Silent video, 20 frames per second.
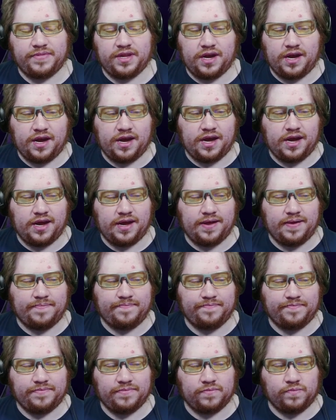
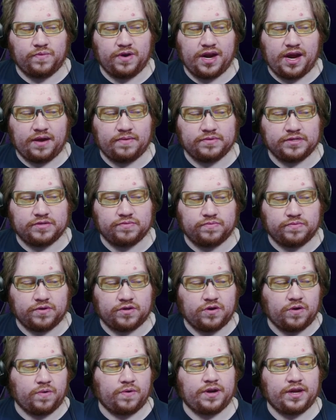when I was
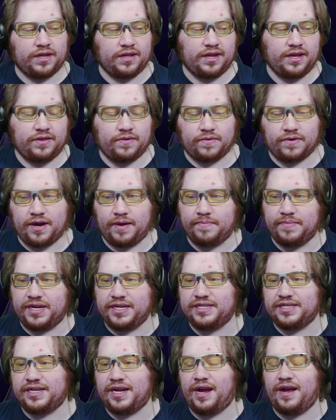recording Lethal Company
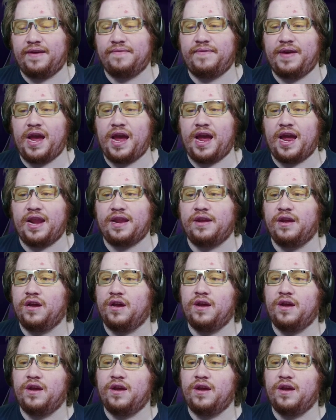stuff and